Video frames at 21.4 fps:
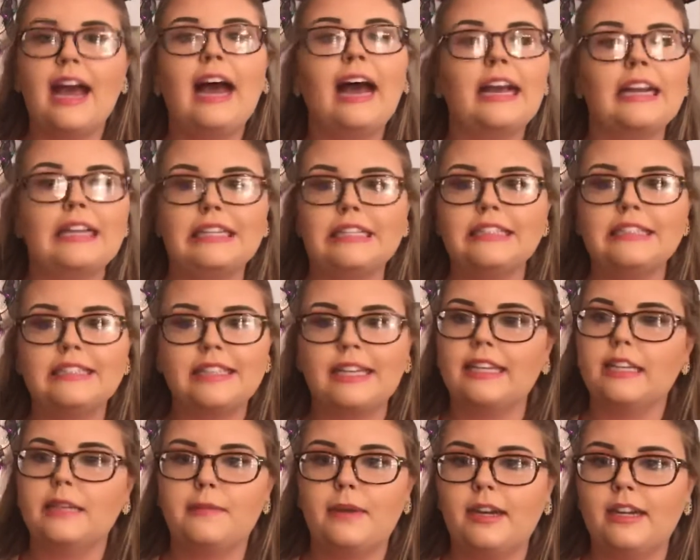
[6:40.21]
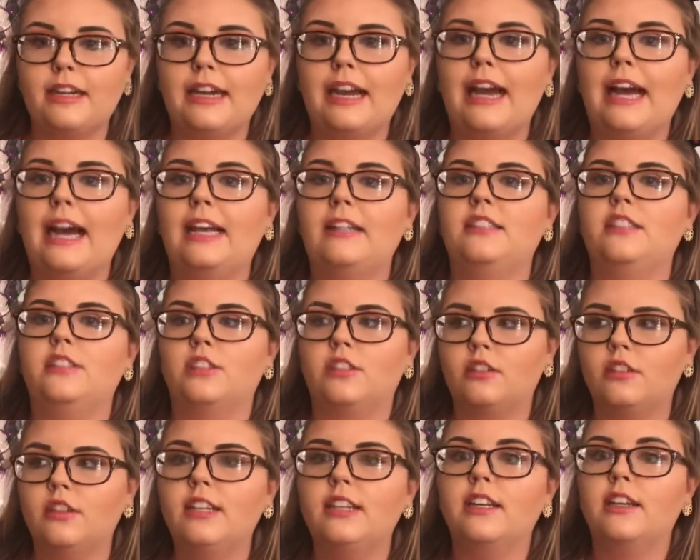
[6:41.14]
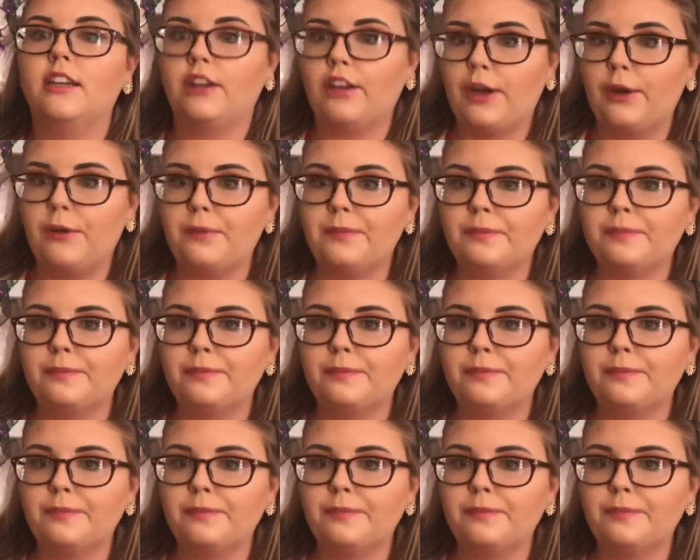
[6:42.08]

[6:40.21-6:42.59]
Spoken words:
I couldn't think about it. I had to just click, go.